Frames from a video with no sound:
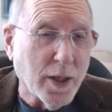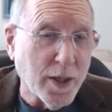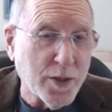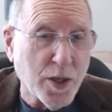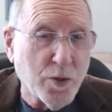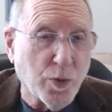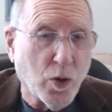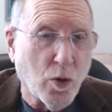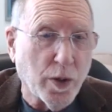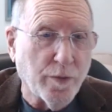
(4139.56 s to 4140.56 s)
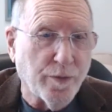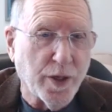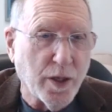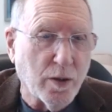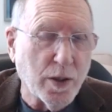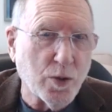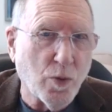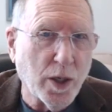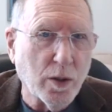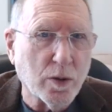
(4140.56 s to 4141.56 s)
is this recorded video as
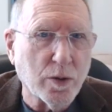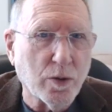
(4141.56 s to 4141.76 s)
well, or